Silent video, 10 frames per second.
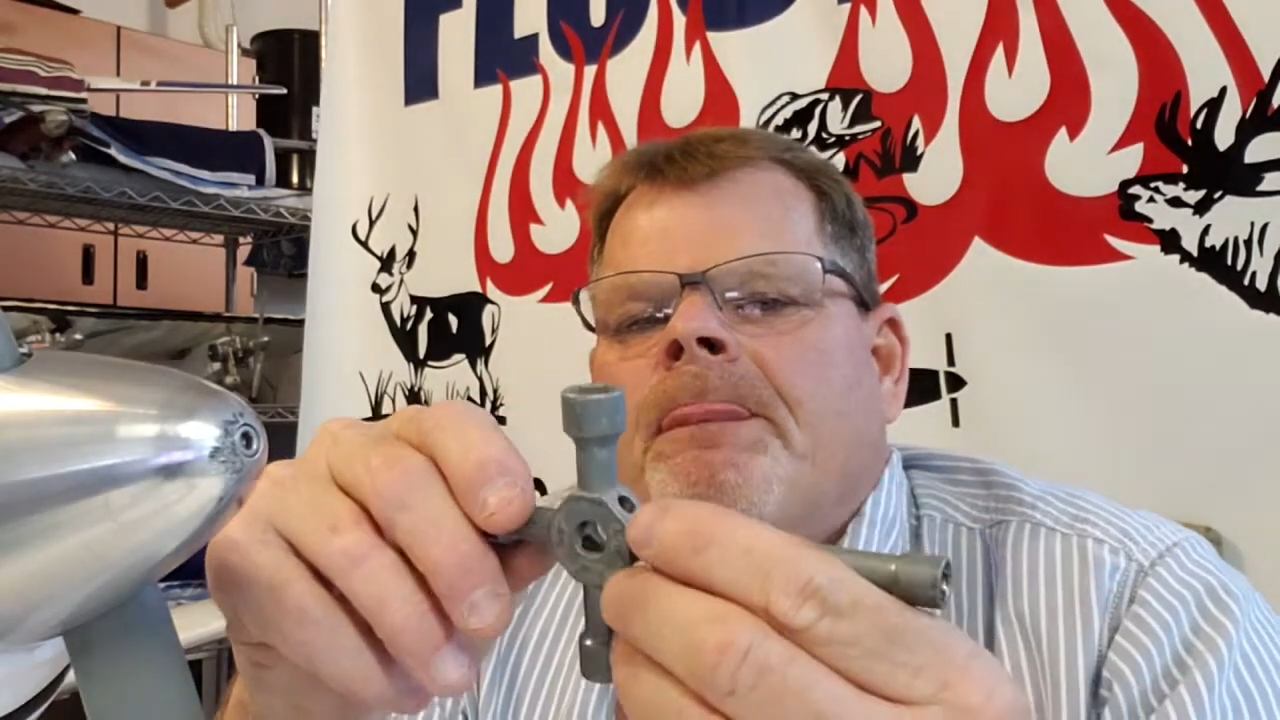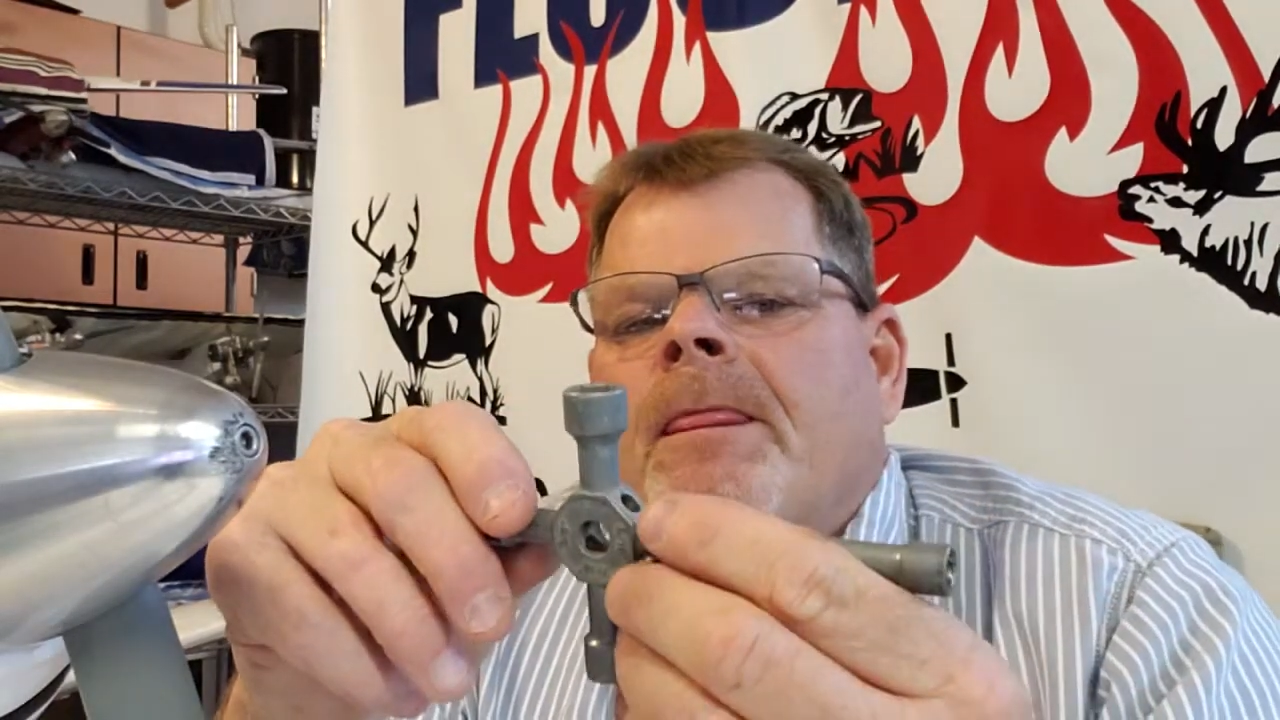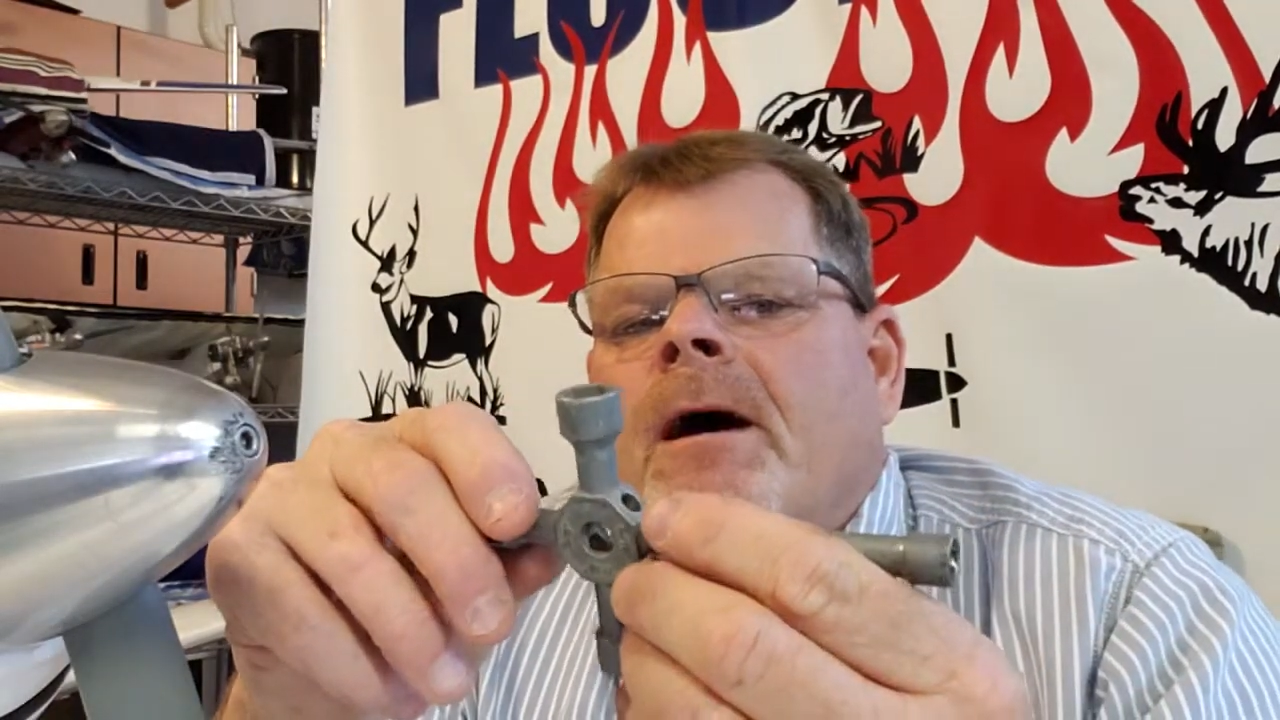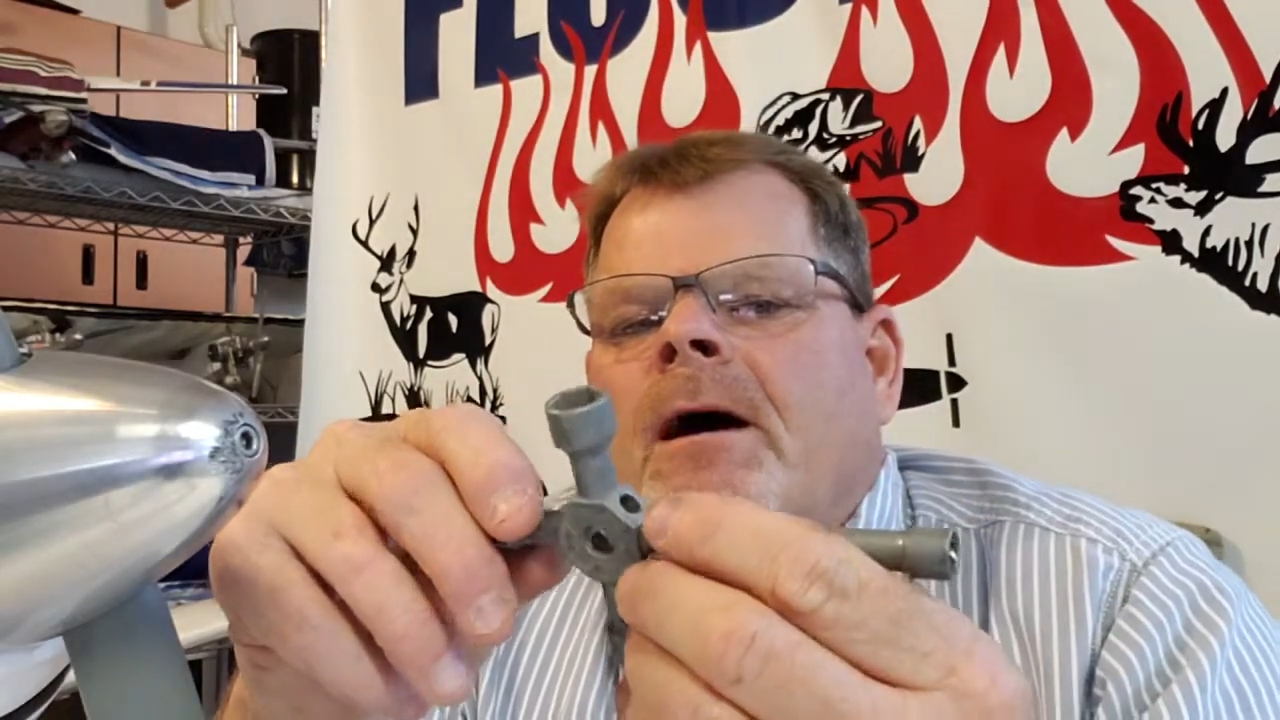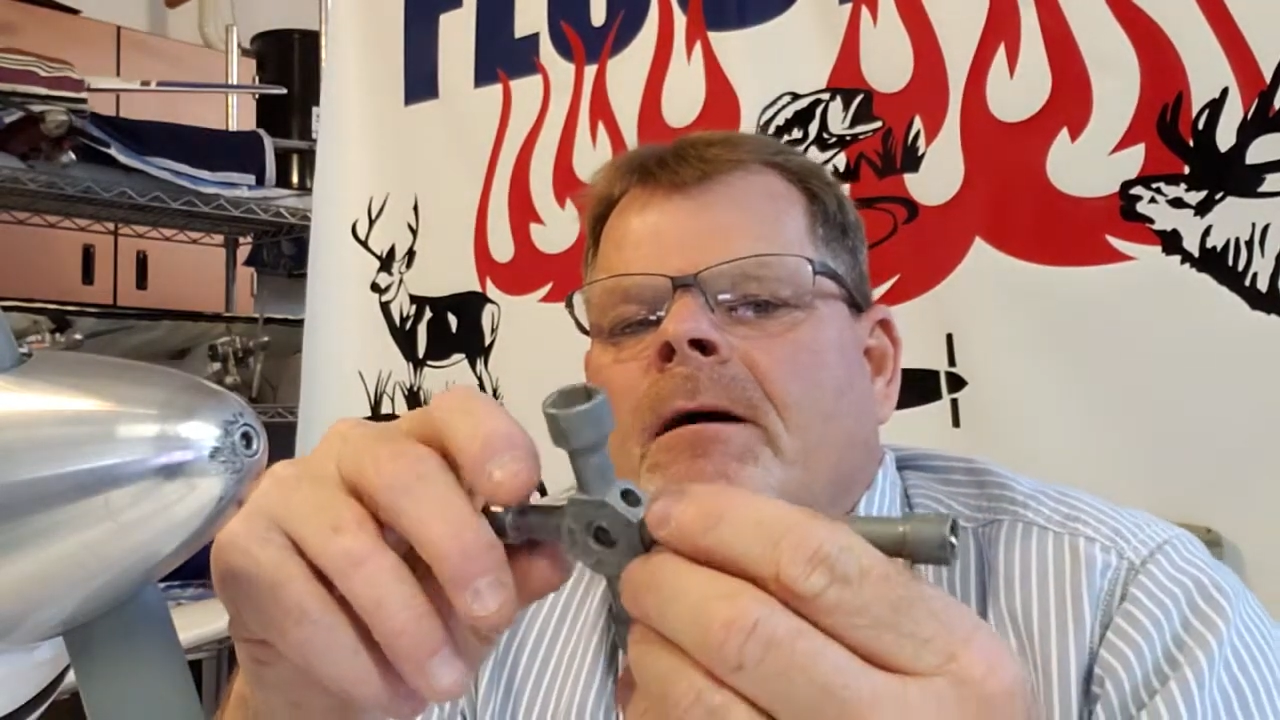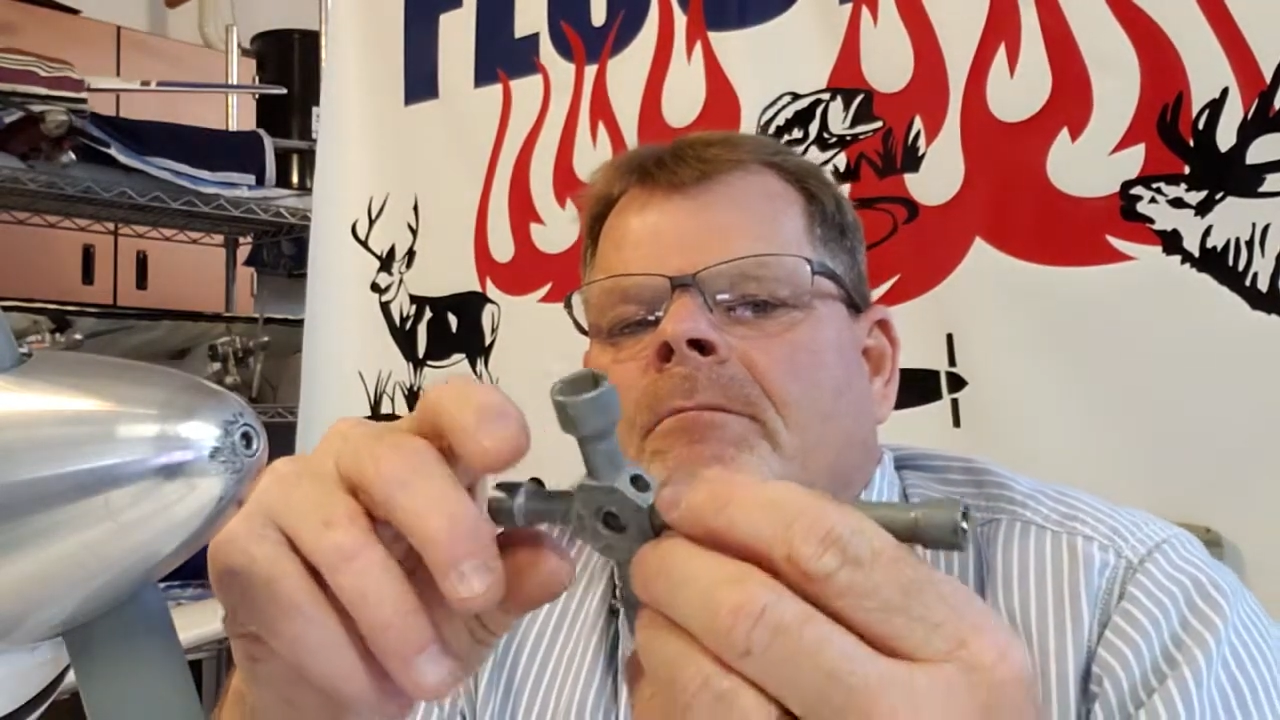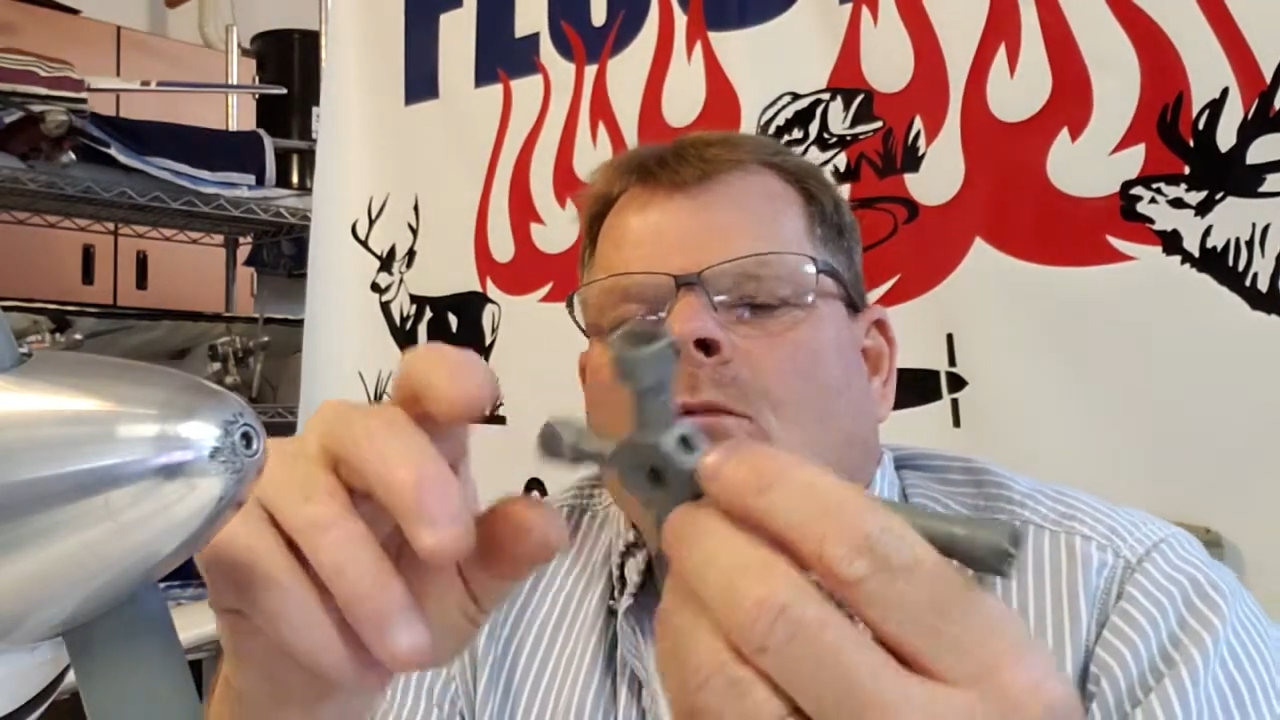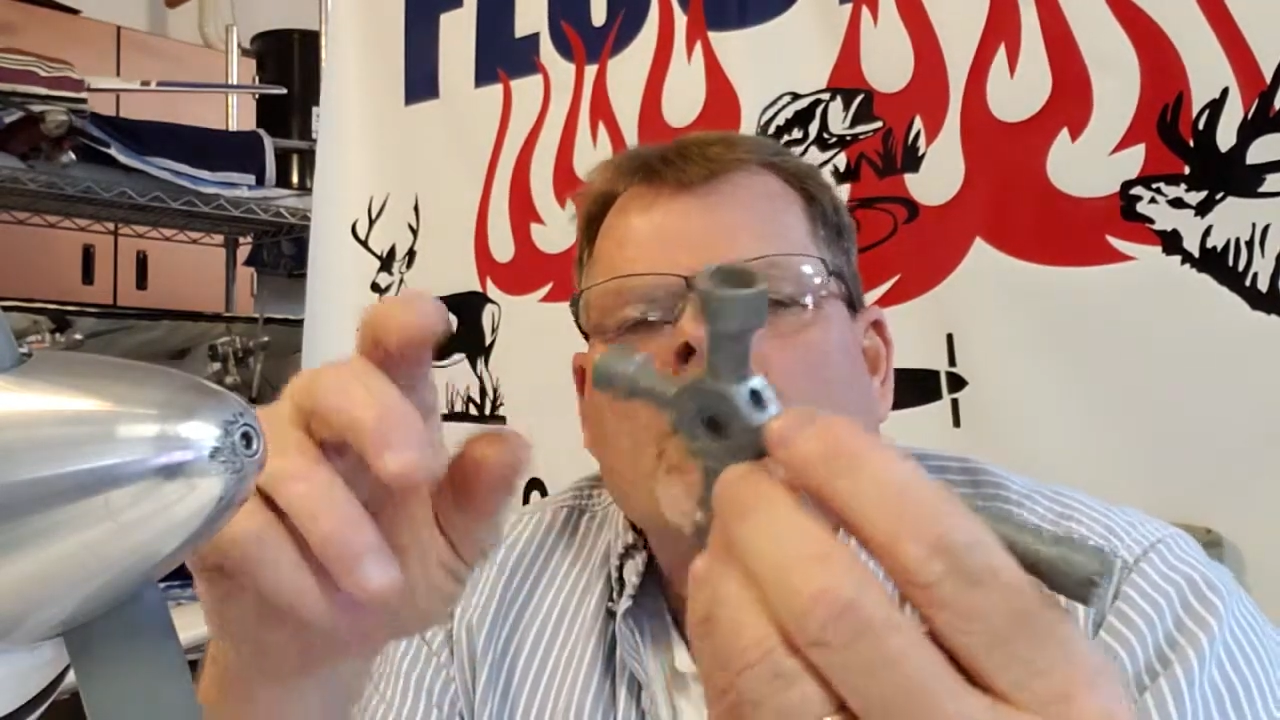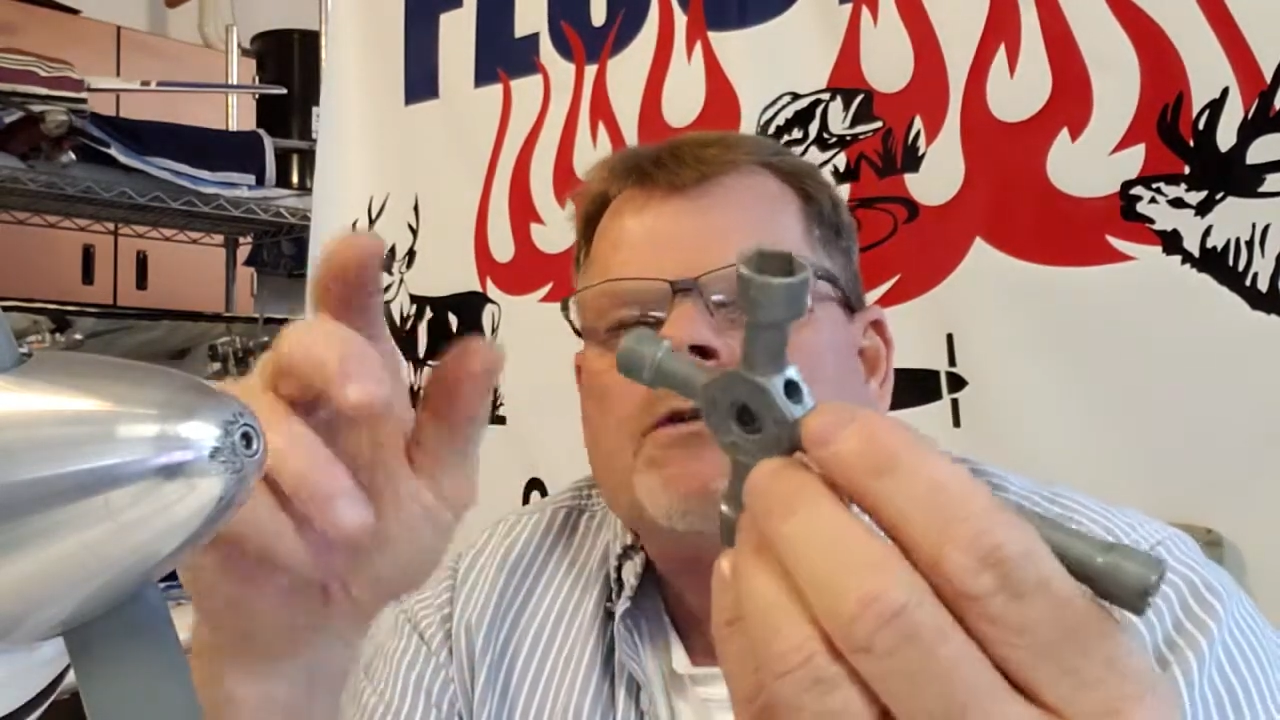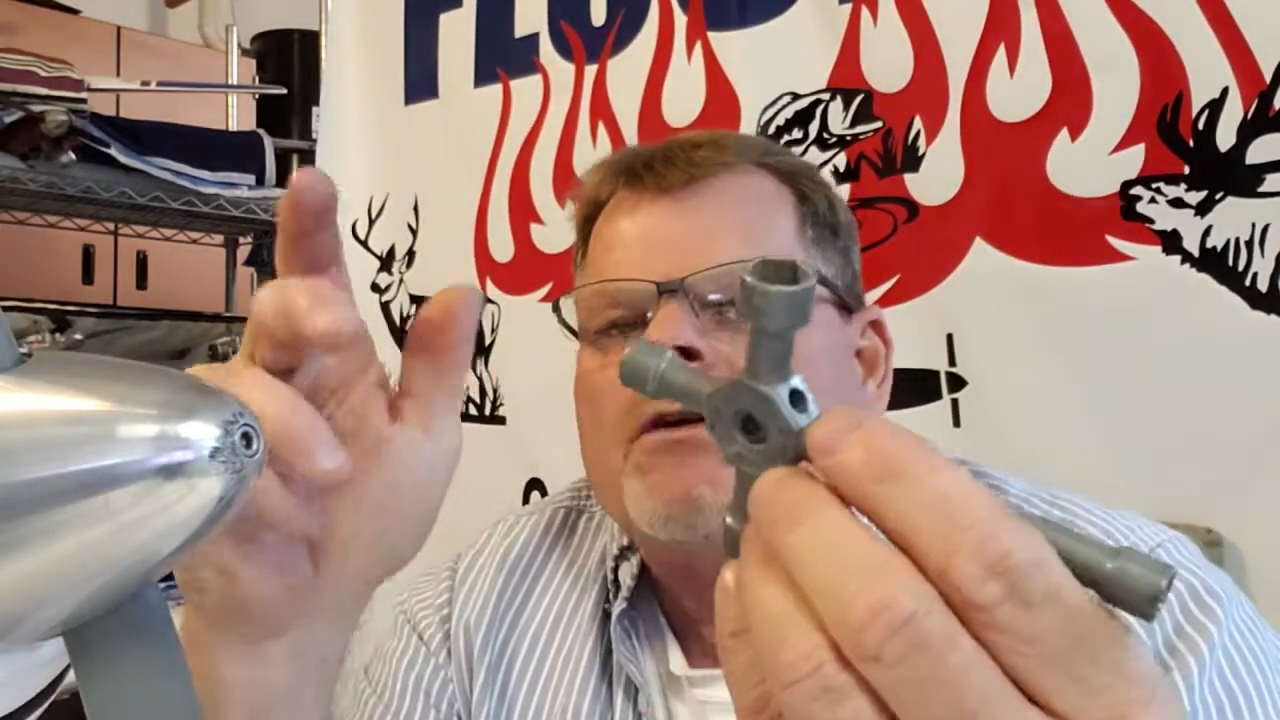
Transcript: Works